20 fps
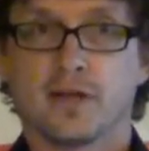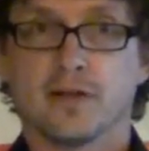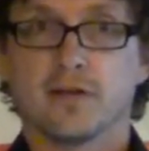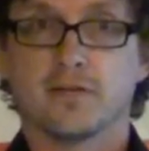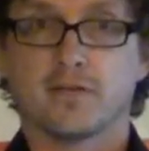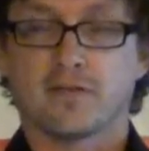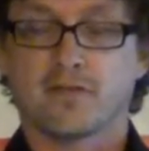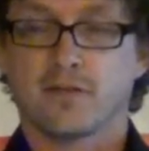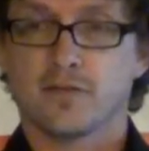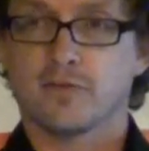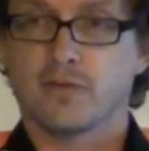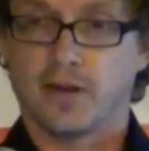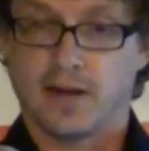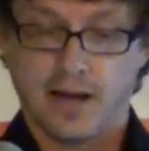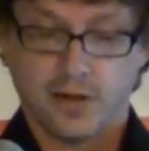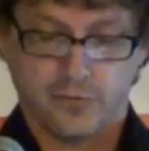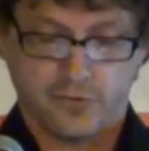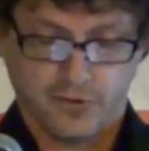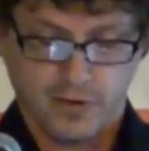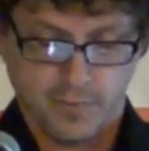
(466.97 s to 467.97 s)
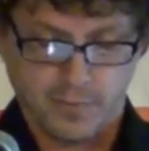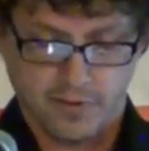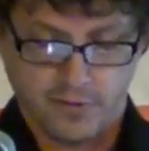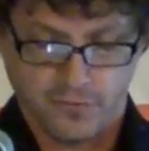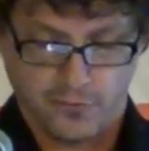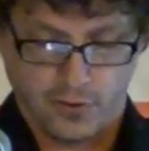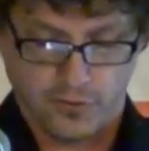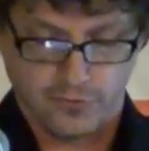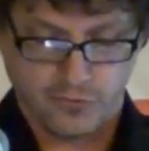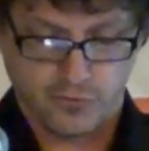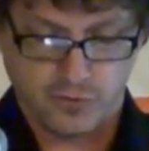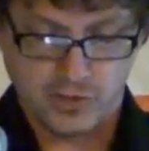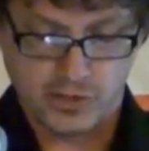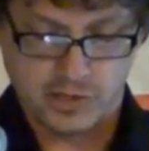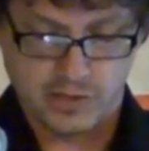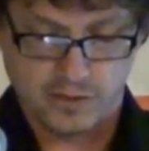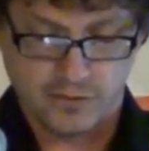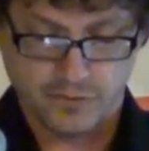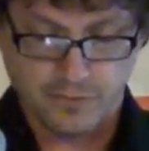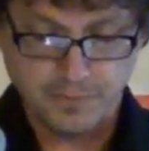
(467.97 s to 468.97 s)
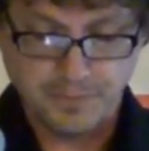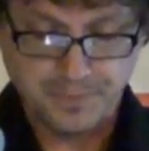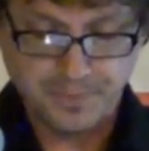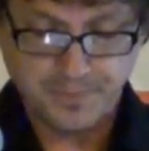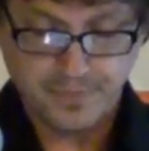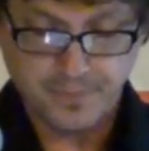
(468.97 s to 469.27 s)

and denounce them as false Christians.